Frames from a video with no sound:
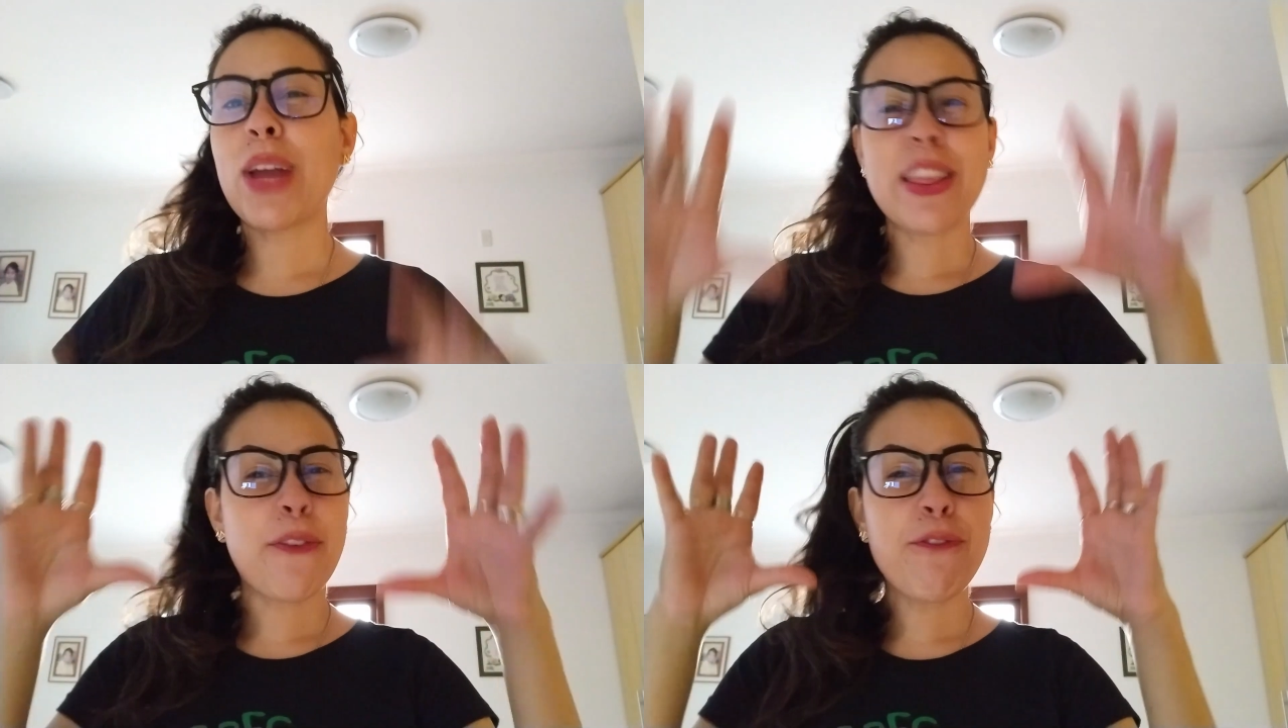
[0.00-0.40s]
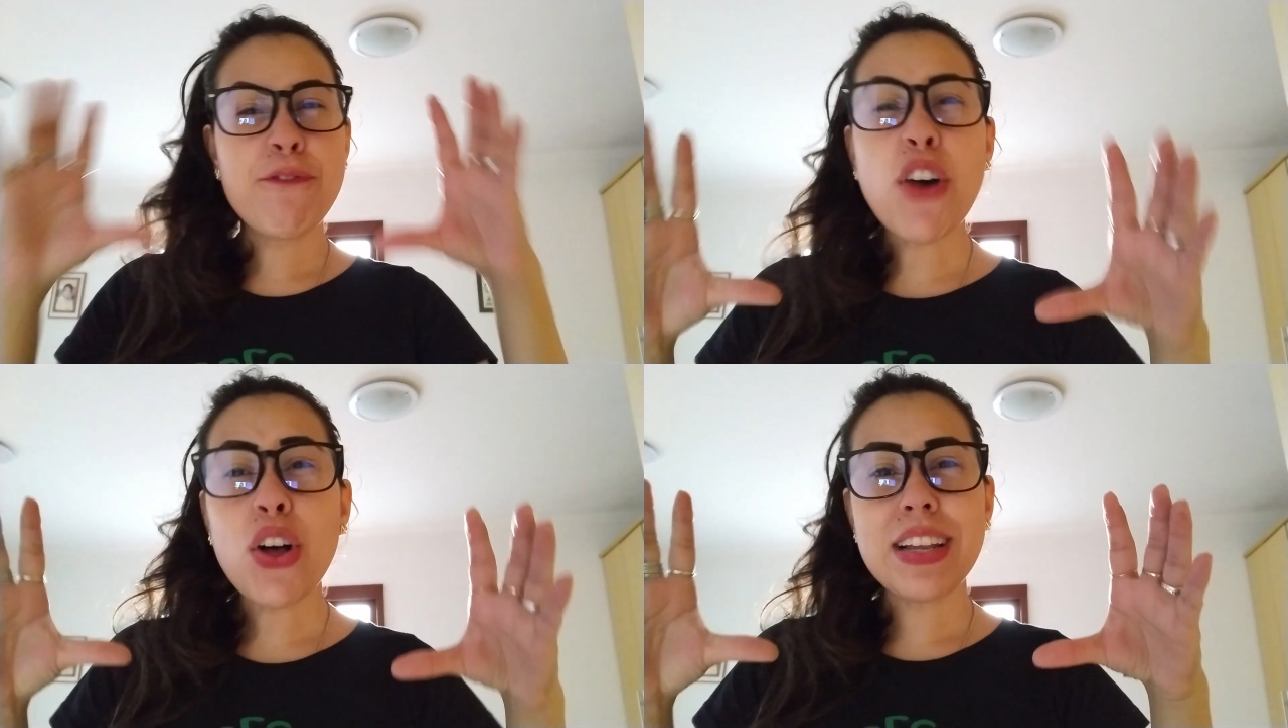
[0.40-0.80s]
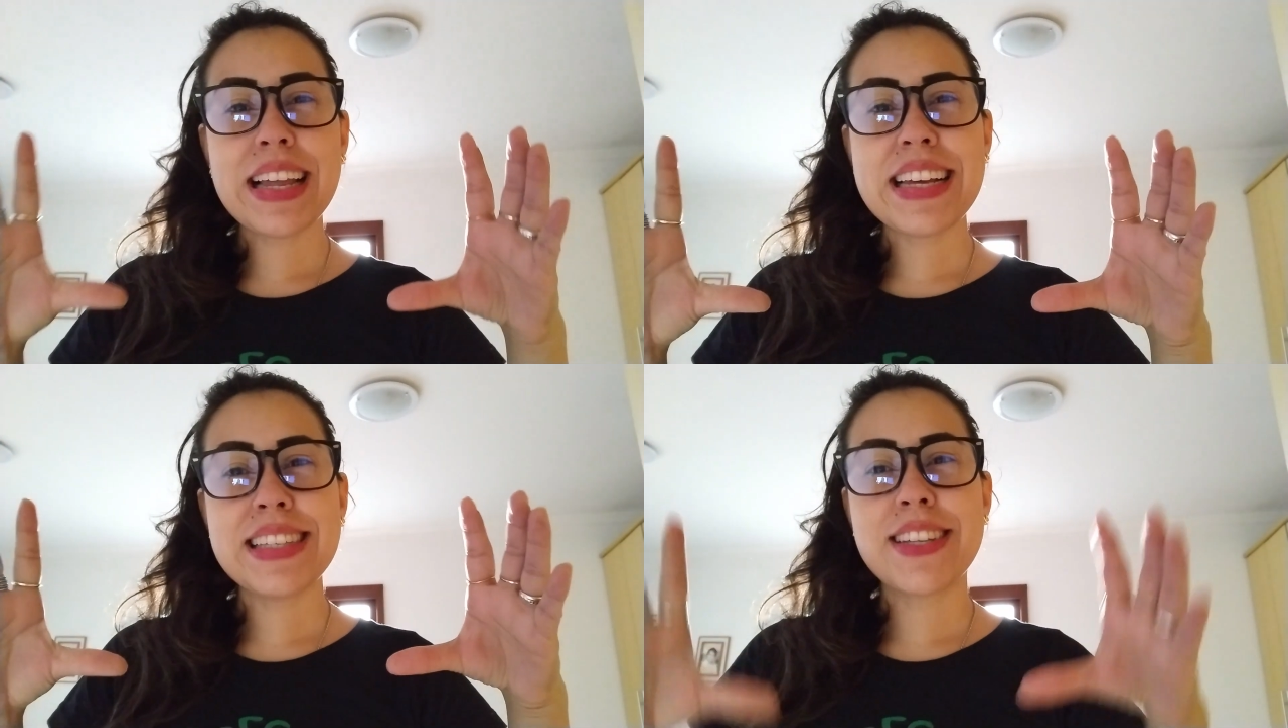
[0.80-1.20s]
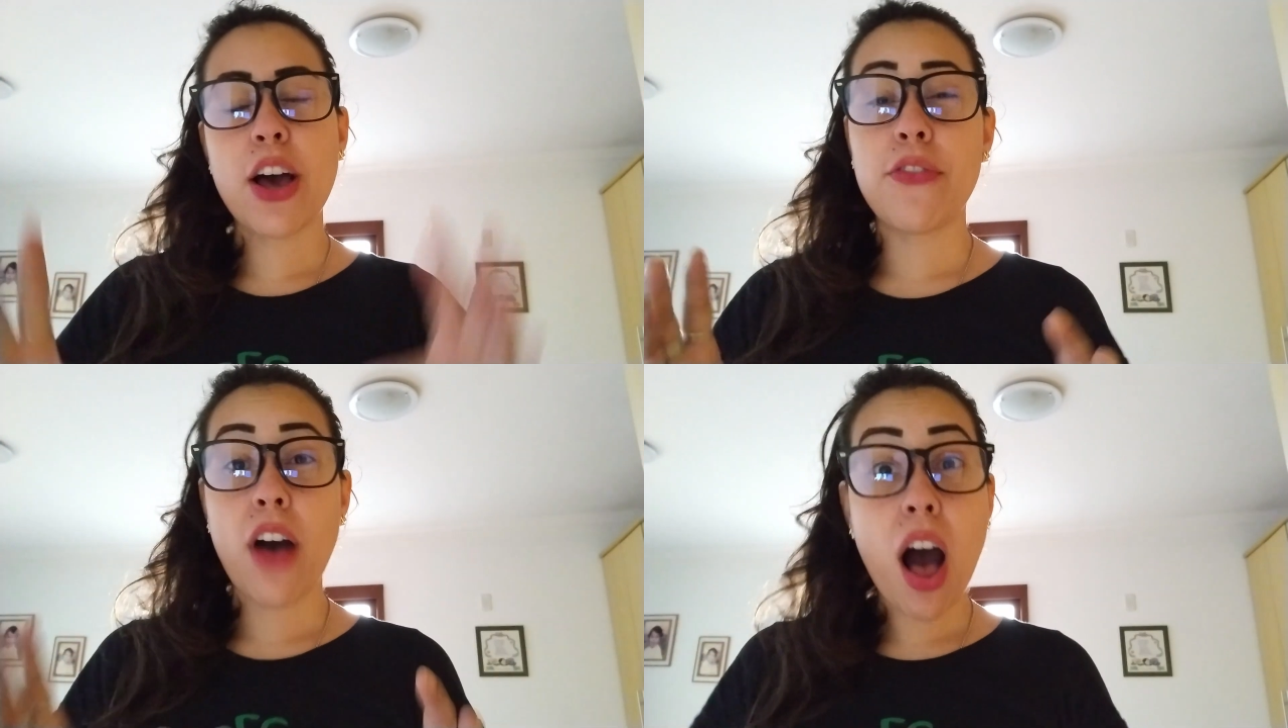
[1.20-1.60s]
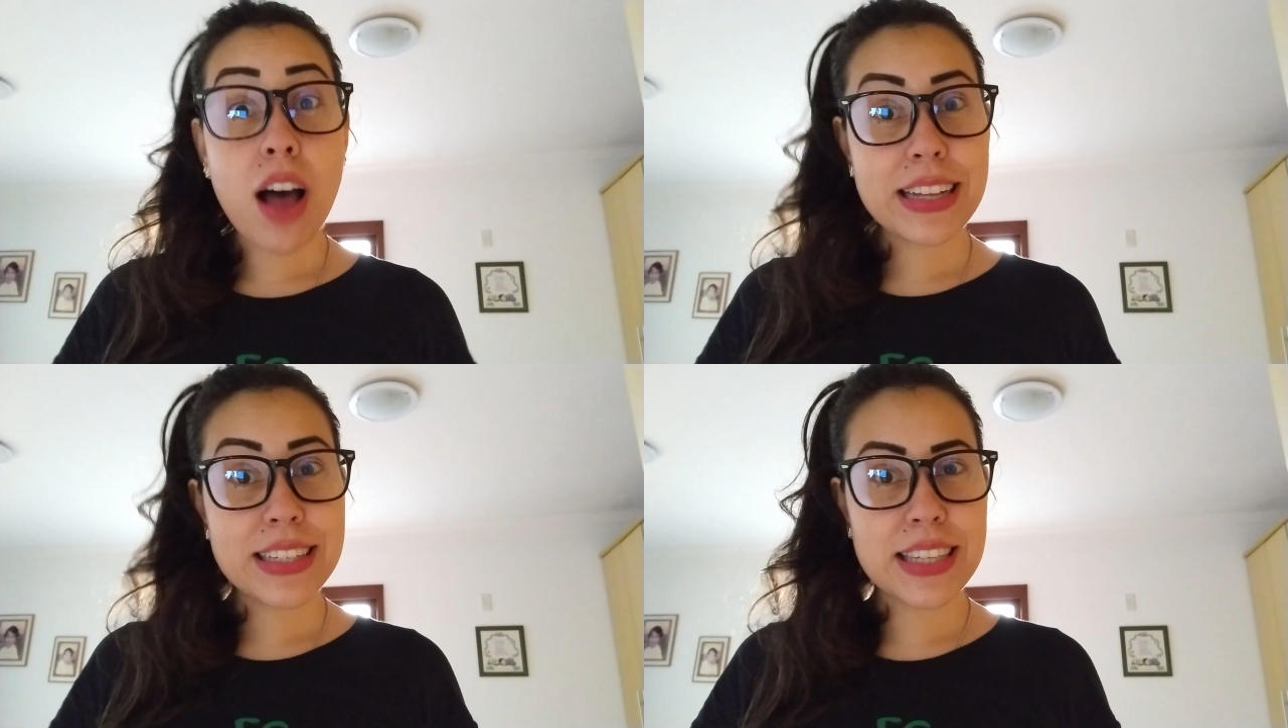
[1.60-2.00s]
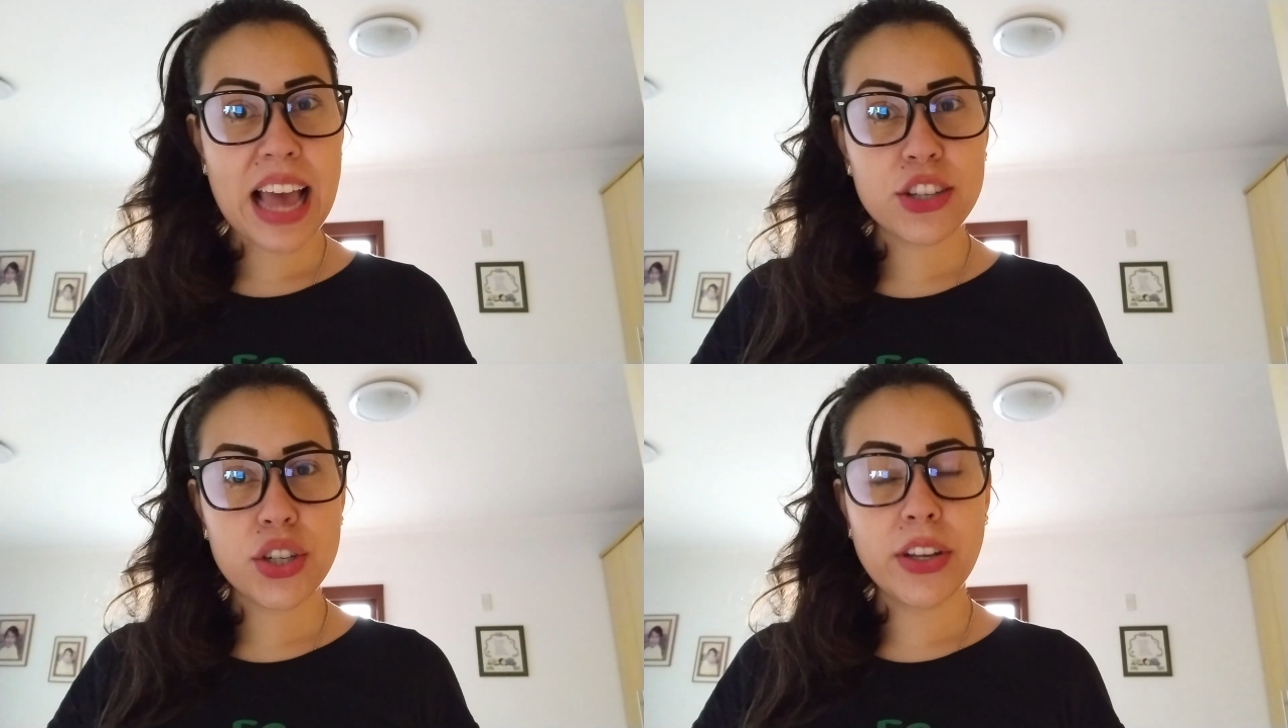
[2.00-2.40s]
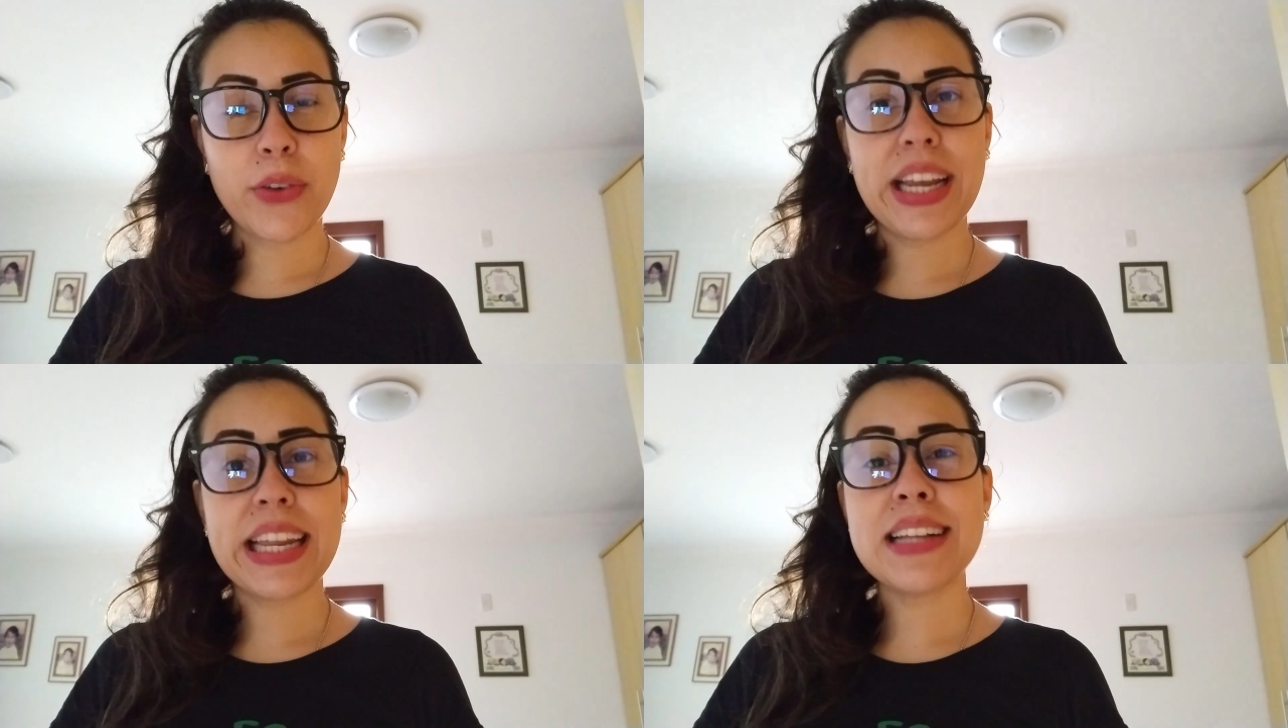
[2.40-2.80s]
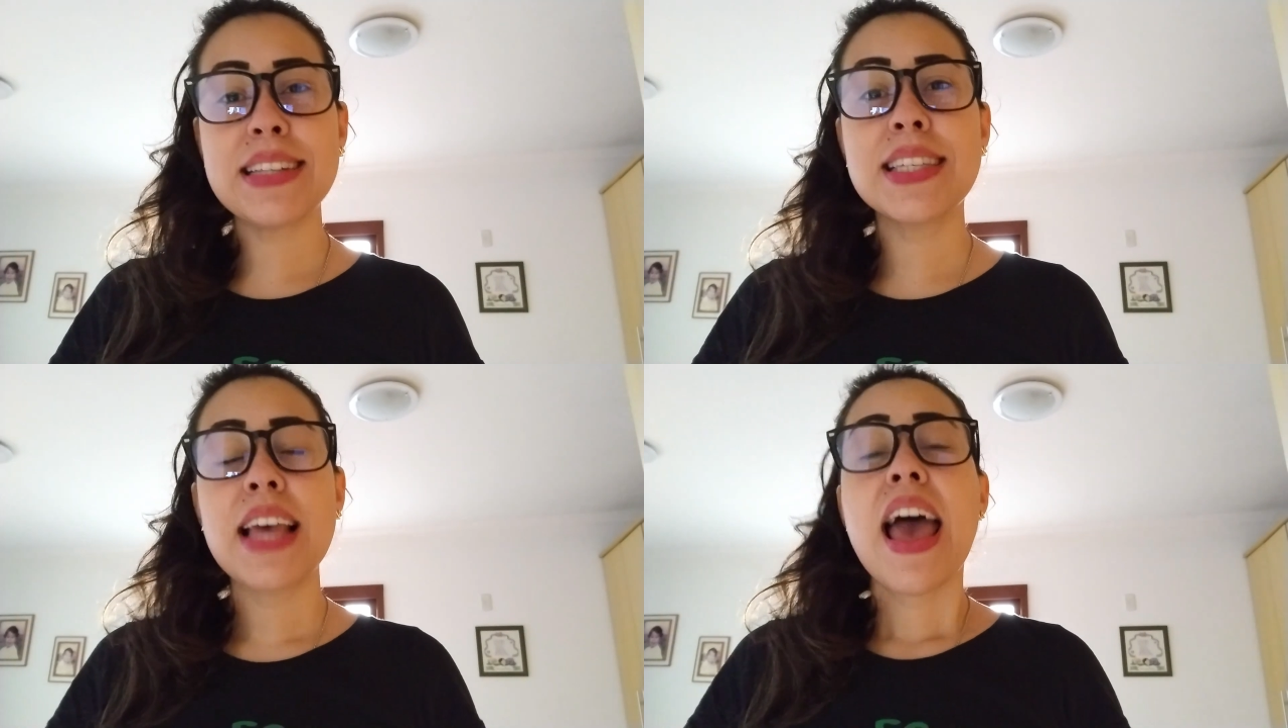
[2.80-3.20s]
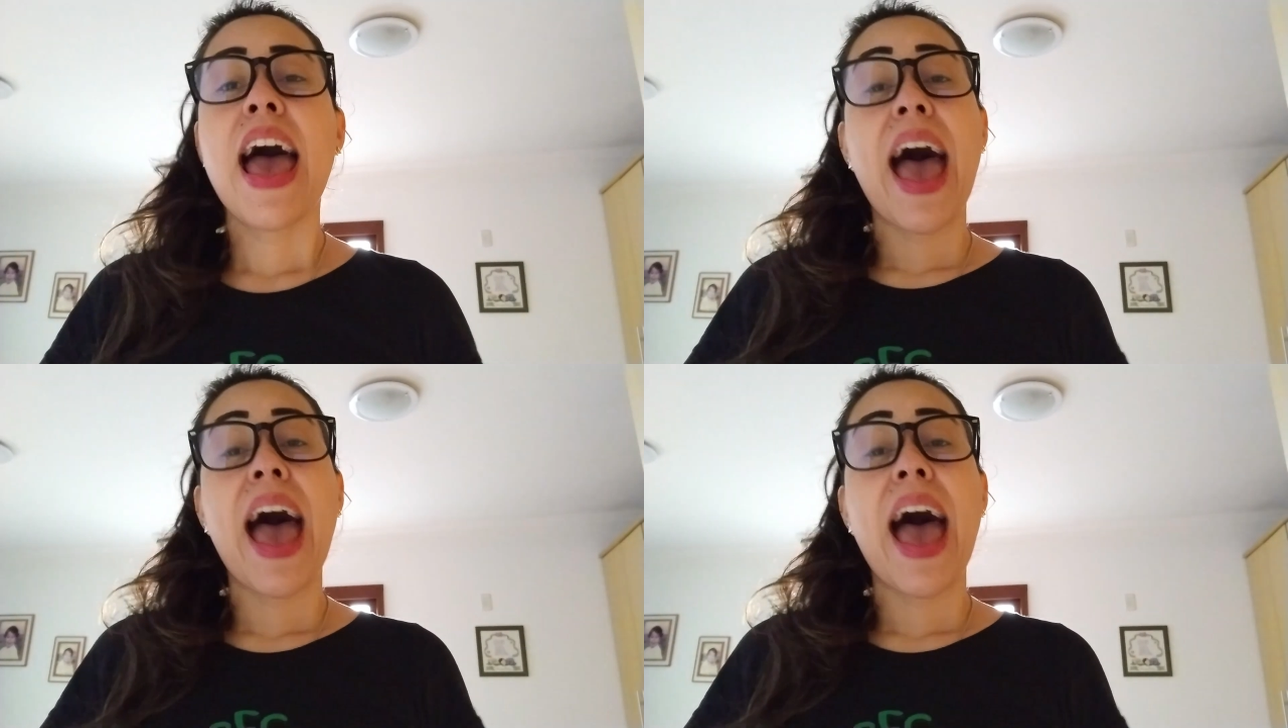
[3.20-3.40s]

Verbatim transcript: read the full list of all its natural ingredients,